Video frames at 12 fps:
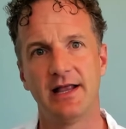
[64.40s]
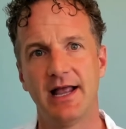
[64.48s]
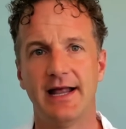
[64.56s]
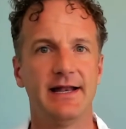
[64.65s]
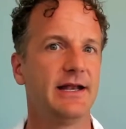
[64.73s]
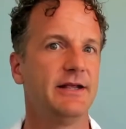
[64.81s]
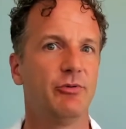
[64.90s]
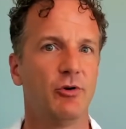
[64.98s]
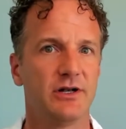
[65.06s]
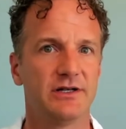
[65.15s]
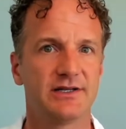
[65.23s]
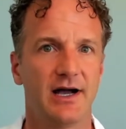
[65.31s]
at any point
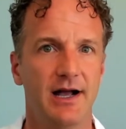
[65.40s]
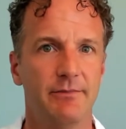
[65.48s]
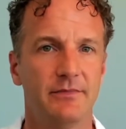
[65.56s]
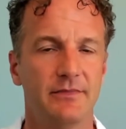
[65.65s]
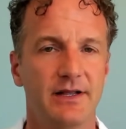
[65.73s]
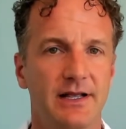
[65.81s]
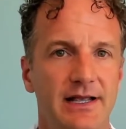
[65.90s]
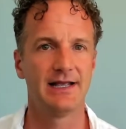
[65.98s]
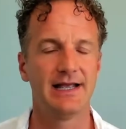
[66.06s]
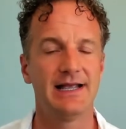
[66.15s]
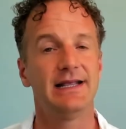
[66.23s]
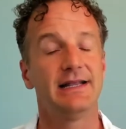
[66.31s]
in time.
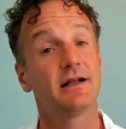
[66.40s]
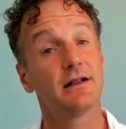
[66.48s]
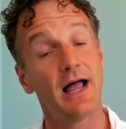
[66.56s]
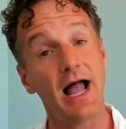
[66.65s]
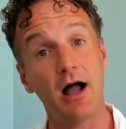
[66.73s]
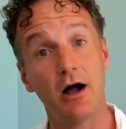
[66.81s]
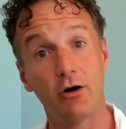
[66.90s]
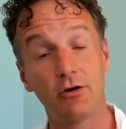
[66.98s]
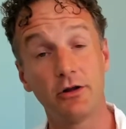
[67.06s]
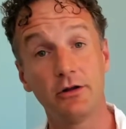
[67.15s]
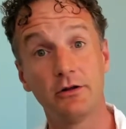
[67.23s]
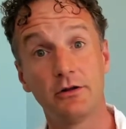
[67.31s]
In
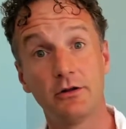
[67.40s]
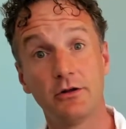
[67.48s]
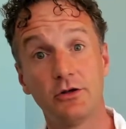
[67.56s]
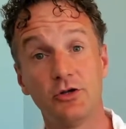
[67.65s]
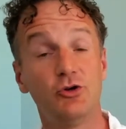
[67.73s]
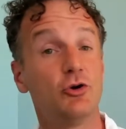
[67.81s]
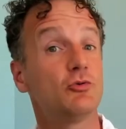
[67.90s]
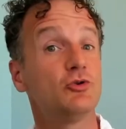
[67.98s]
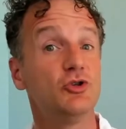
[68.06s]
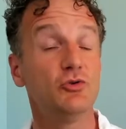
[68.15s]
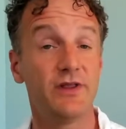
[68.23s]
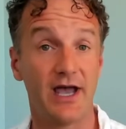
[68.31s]
cloud, you don't
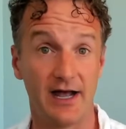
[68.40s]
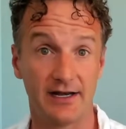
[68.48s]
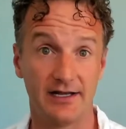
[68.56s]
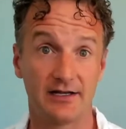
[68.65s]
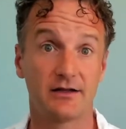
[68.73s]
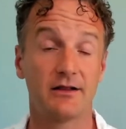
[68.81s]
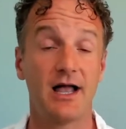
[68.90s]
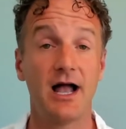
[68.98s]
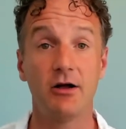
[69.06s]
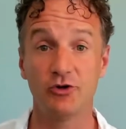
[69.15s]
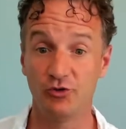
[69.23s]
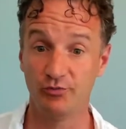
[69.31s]
do that. In
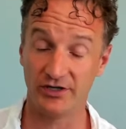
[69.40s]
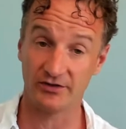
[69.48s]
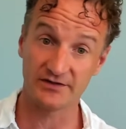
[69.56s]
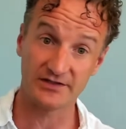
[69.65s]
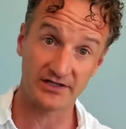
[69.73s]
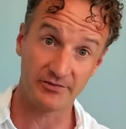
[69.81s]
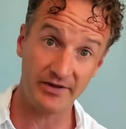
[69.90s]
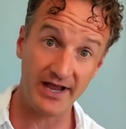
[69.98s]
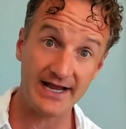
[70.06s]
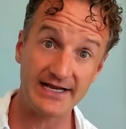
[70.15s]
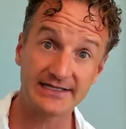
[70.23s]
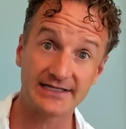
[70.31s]
cloud, you build to the
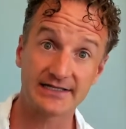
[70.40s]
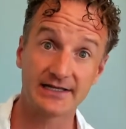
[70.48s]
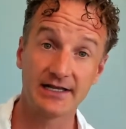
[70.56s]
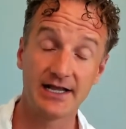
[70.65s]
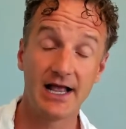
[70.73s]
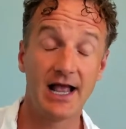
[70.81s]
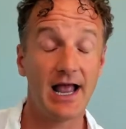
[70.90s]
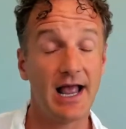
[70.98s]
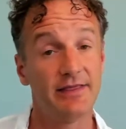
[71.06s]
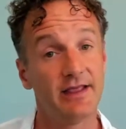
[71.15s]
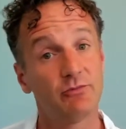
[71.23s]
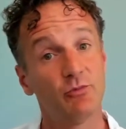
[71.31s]
base,
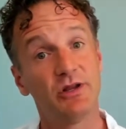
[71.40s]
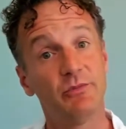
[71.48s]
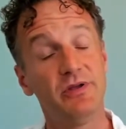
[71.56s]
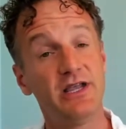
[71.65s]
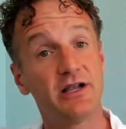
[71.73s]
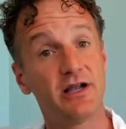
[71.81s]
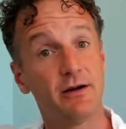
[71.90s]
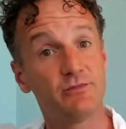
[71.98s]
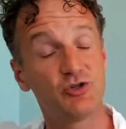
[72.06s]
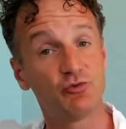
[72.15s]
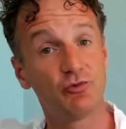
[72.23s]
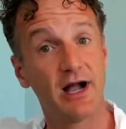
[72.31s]
and then when the peak comes,
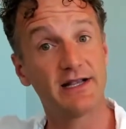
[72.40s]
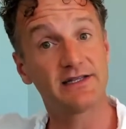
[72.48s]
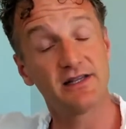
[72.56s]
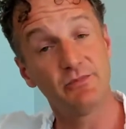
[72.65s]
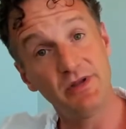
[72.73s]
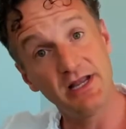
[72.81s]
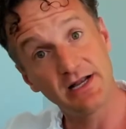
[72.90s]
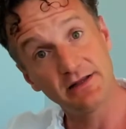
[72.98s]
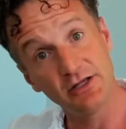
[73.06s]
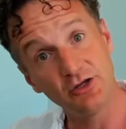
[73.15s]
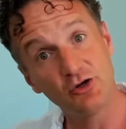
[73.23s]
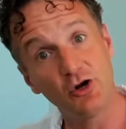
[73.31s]
you rise to the peak and
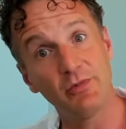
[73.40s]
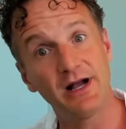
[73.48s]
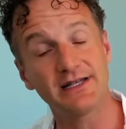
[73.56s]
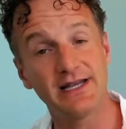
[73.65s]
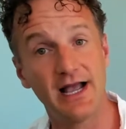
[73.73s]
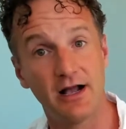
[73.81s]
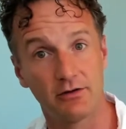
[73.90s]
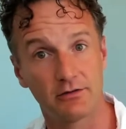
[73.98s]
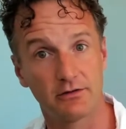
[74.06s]
then you go back down.